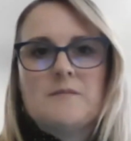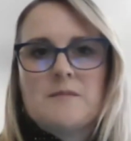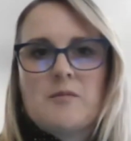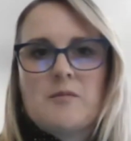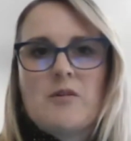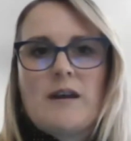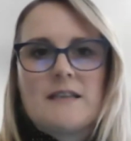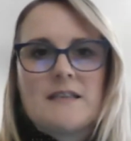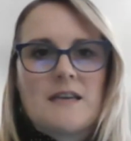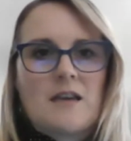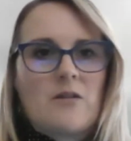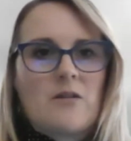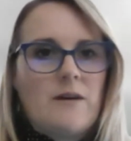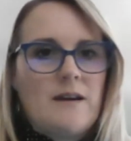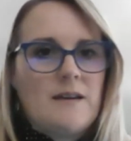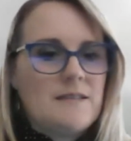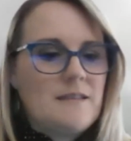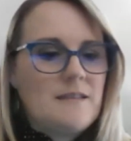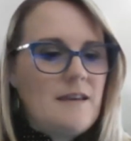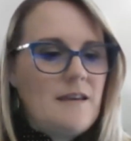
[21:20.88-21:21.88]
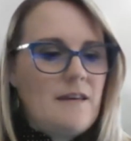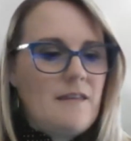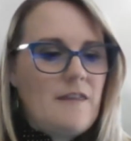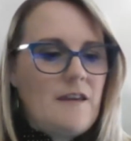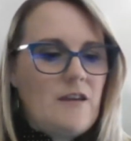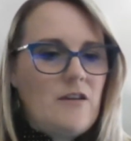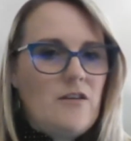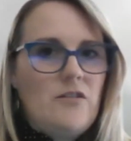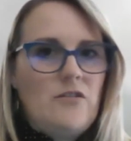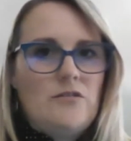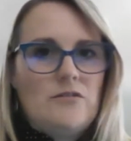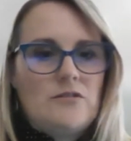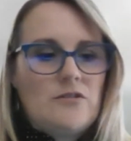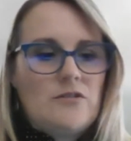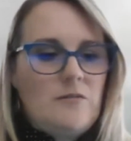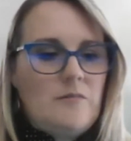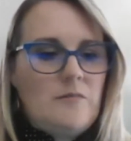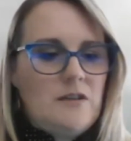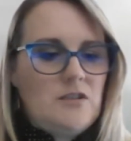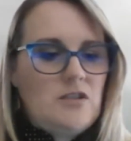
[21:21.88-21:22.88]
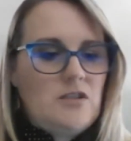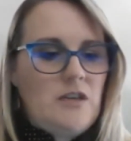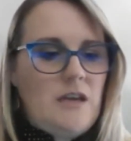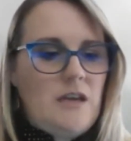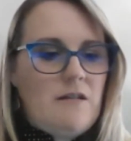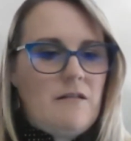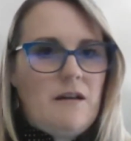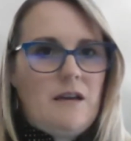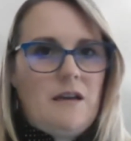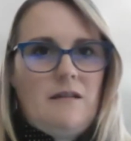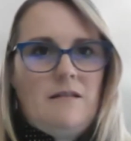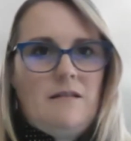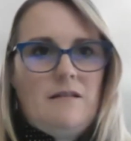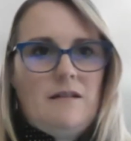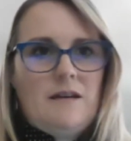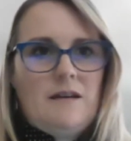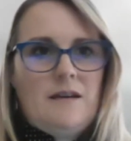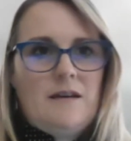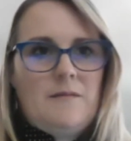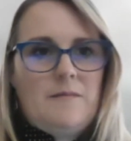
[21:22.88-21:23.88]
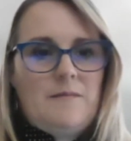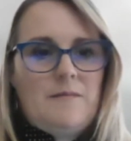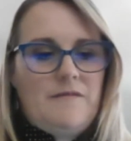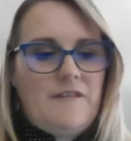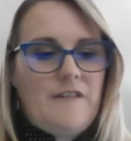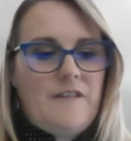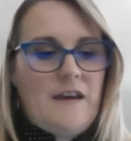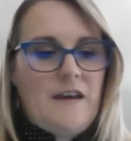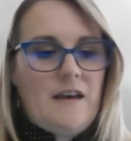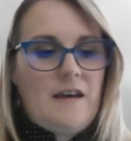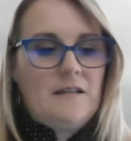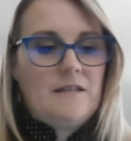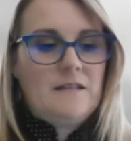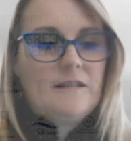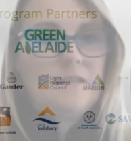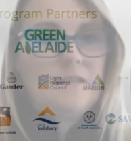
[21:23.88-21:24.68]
Some great takeaways there. Thank you so much, Kerri, for that.